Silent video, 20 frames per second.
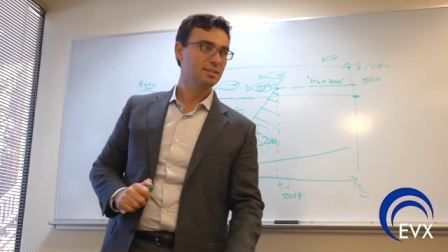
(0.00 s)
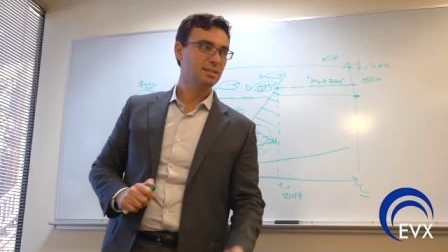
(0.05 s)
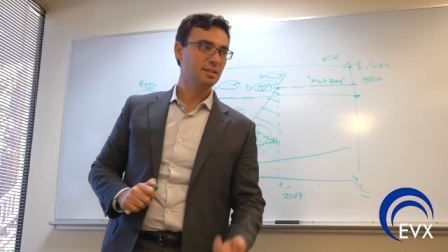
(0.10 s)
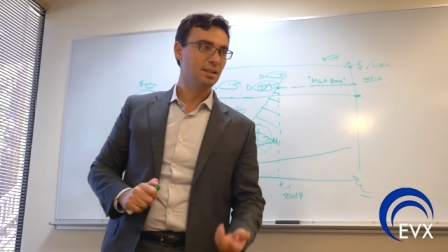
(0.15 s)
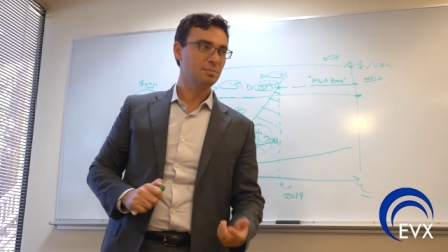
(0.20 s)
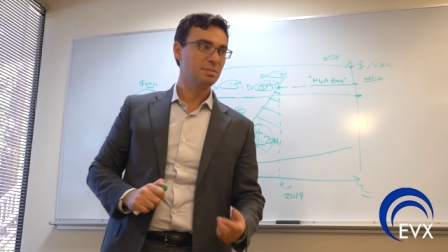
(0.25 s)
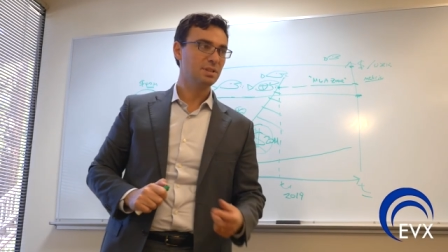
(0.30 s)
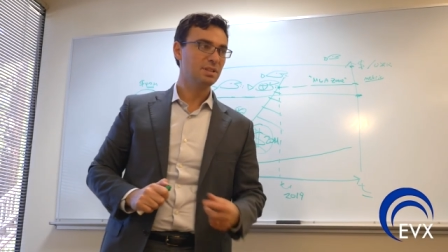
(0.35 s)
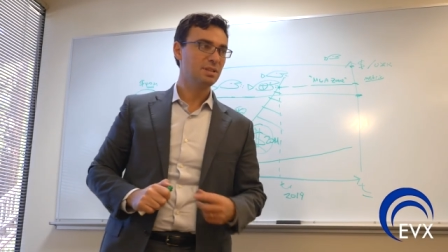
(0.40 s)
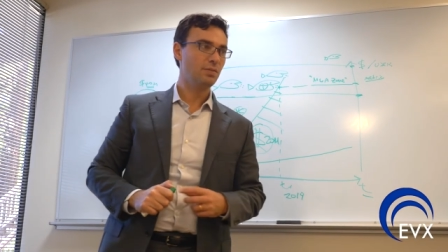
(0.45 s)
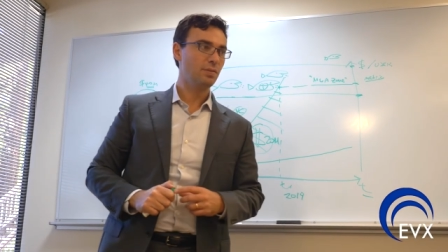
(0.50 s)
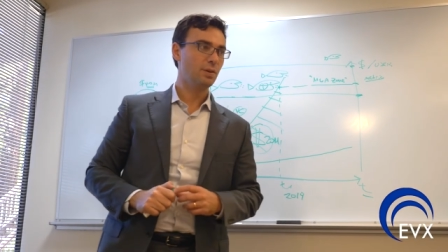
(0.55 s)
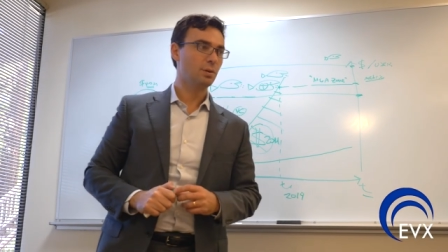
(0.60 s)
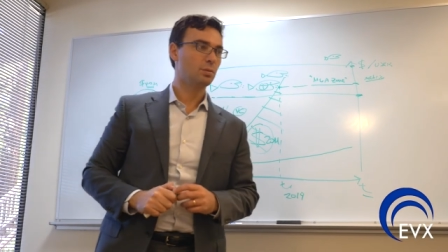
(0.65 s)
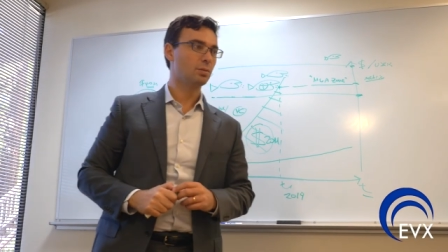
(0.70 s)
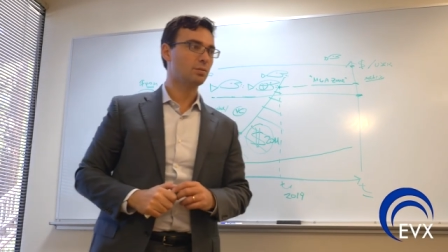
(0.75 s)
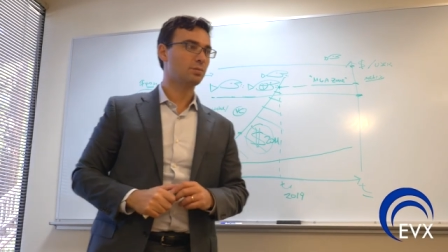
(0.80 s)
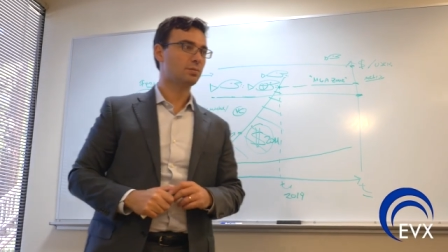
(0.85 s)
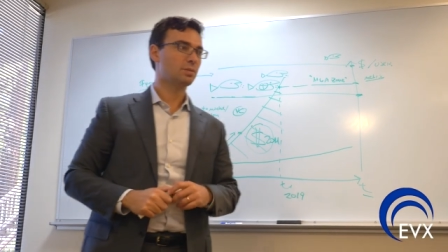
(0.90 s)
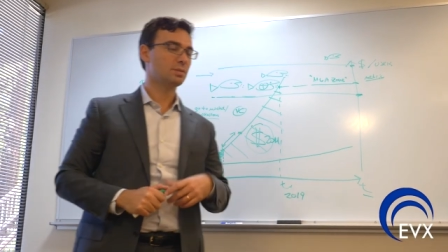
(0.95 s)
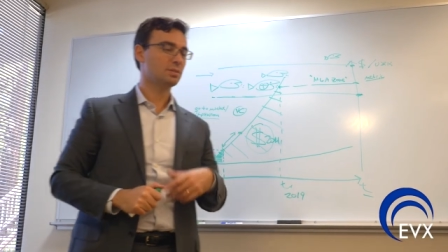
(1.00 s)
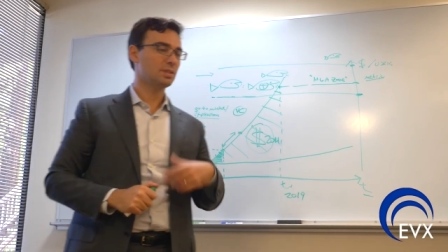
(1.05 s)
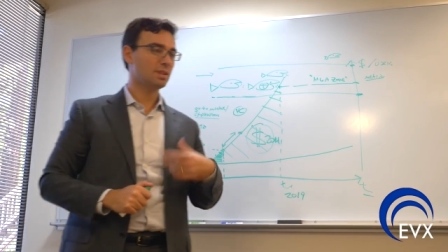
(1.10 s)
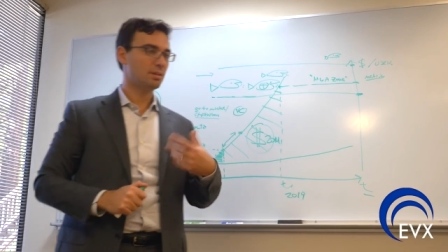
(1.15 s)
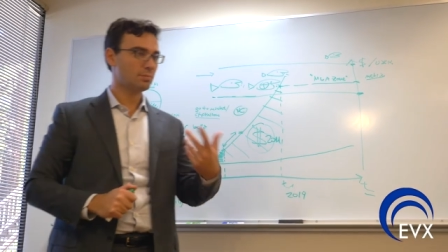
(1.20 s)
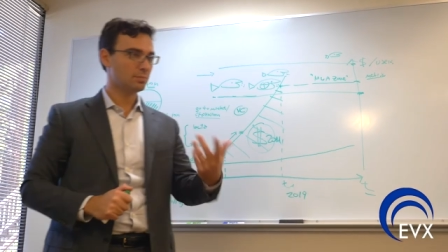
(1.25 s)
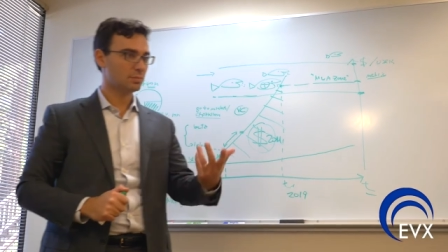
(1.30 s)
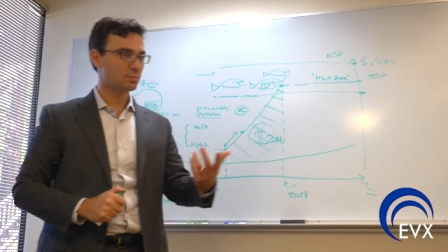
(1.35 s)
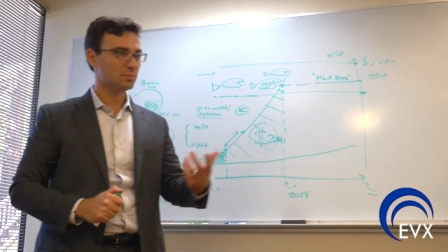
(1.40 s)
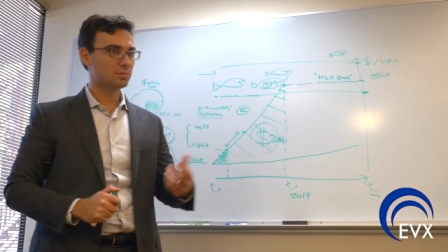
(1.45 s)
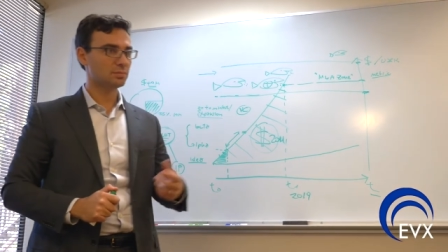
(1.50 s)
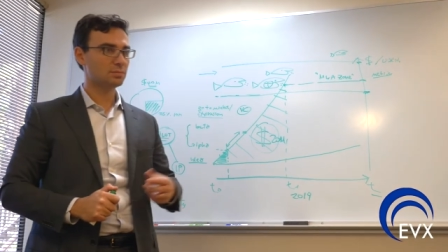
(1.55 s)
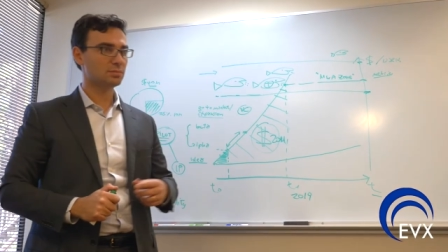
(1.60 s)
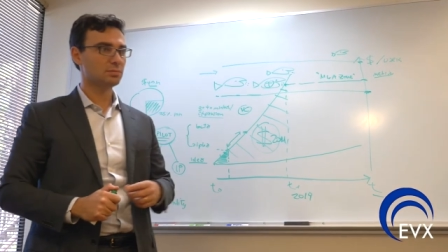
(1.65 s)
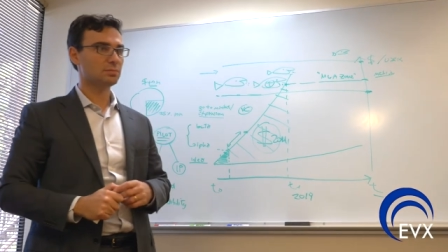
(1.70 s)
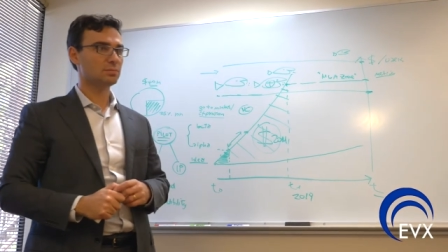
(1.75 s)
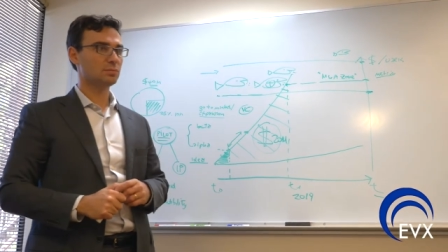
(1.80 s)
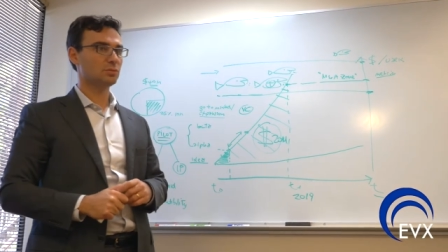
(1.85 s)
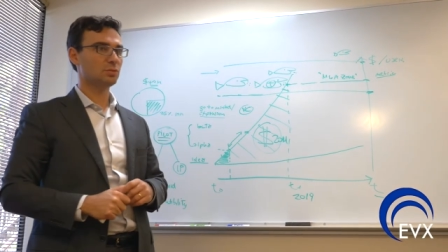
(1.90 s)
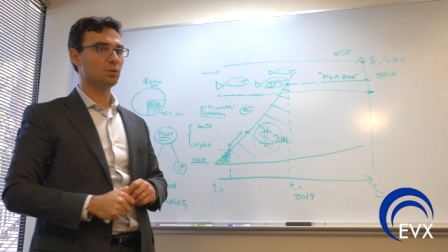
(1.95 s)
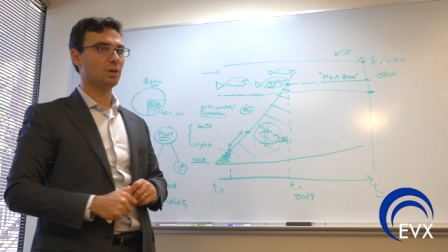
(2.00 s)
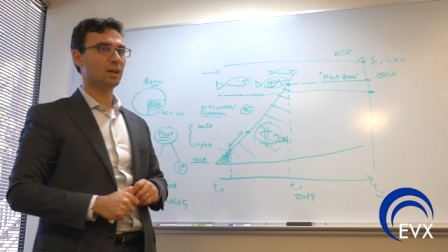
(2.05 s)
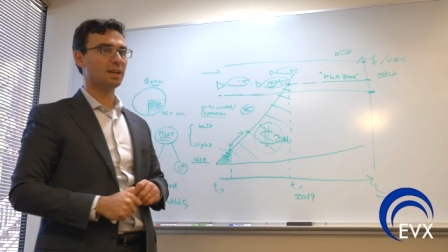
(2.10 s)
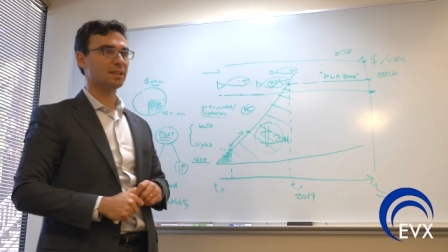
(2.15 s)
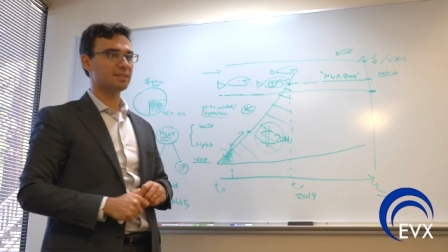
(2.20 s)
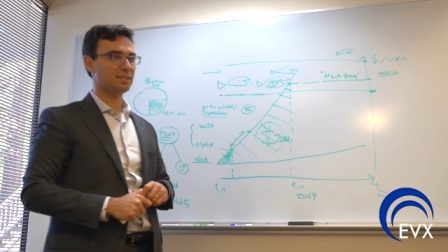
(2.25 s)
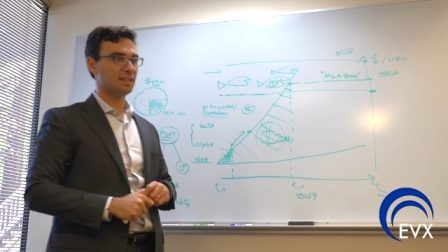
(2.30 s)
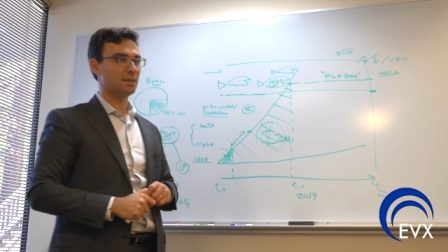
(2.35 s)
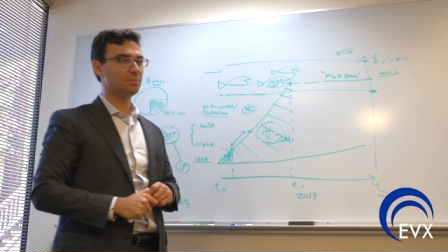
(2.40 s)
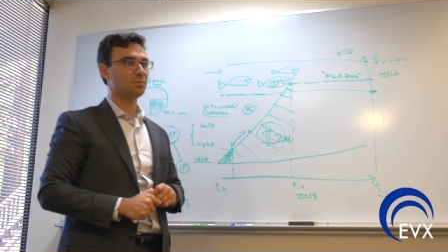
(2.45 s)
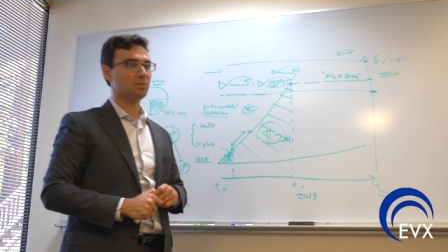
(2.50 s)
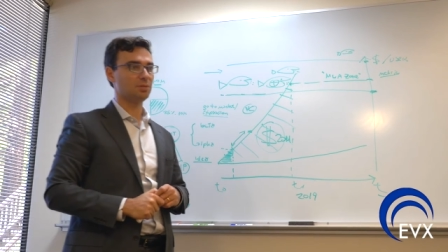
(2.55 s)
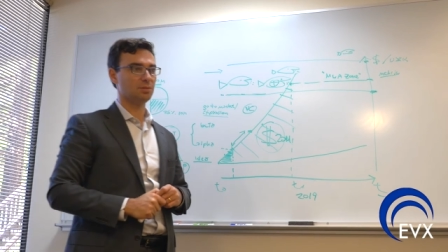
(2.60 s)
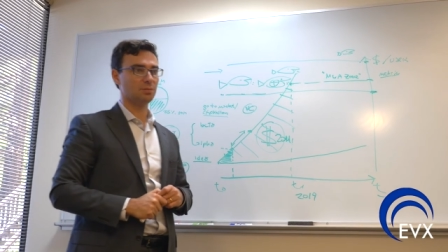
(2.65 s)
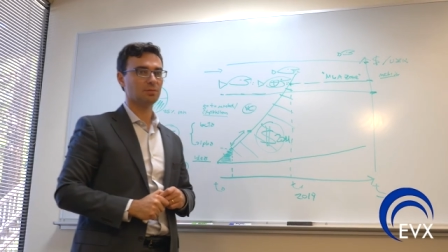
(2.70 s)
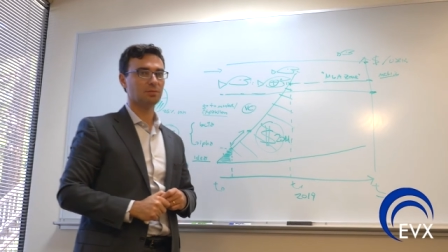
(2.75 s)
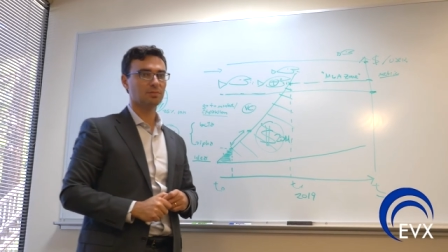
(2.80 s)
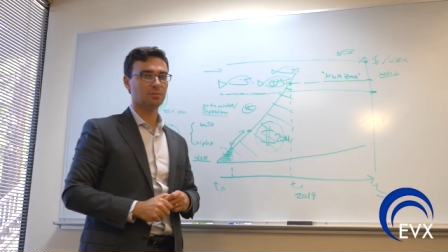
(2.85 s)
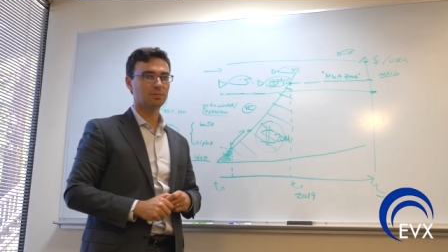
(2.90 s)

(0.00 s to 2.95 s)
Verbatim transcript: gonna be difficult for them to accept you.